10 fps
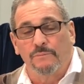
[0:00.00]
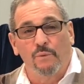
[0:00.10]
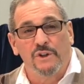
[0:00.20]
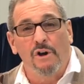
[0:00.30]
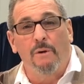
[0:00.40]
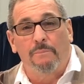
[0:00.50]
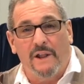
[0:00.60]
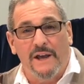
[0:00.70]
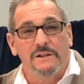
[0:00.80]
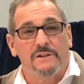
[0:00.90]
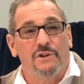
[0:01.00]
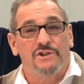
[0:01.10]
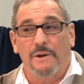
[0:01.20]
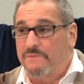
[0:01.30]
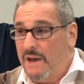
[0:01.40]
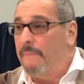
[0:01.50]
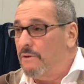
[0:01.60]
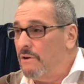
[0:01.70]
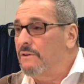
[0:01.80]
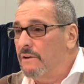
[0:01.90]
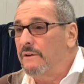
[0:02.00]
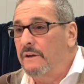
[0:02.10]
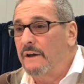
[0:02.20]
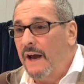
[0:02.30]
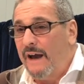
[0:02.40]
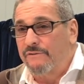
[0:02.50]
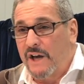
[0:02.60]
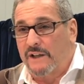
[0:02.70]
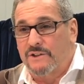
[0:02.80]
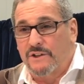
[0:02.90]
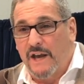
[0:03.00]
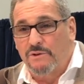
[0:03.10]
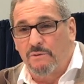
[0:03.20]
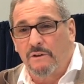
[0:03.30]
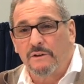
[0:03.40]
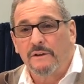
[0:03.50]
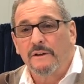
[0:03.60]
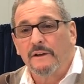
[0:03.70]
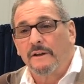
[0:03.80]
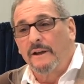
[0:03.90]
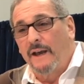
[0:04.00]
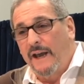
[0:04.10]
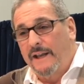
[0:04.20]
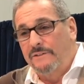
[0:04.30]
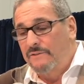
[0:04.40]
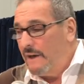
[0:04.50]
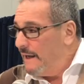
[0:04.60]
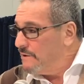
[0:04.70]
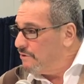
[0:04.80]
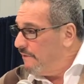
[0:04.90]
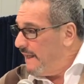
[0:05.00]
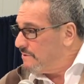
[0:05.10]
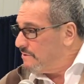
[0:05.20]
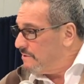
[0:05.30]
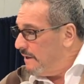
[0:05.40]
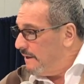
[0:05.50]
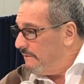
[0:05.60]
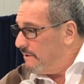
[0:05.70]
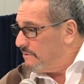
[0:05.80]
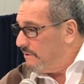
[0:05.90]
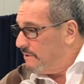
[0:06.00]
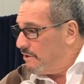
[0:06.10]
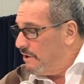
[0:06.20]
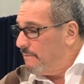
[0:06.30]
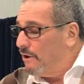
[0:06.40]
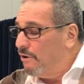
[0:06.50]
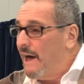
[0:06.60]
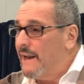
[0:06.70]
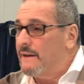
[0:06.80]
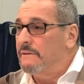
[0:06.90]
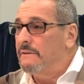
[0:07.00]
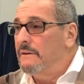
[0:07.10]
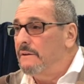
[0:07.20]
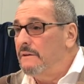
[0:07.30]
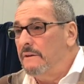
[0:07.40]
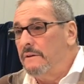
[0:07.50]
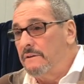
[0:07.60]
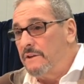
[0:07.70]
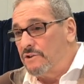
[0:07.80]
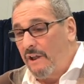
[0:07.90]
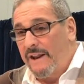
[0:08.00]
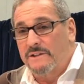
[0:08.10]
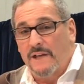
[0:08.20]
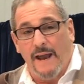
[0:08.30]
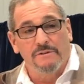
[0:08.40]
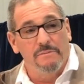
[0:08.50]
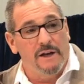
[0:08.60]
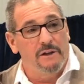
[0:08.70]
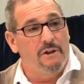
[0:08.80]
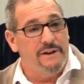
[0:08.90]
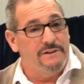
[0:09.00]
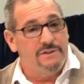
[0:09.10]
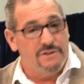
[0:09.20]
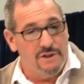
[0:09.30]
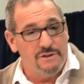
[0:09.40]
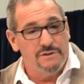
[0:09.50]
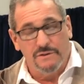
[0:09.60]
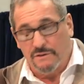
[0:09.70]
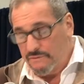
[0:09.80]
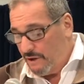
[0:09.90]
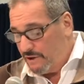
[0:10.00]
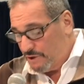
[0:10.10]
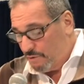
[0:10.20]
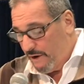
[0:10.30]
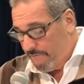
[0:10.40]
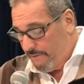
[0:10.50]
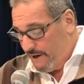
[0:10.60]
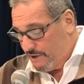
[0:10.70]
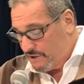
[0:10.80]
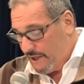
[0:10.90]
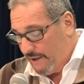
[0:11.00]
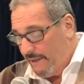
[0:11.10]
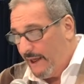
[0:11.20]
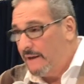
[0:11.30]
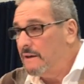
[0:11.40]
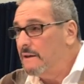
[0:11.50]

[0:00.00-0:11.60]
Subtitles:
We don't play until September. I've checked the schedule, and so that's there's going to be a lot of time to make a lot of decisions. So I just want everybody to understand that.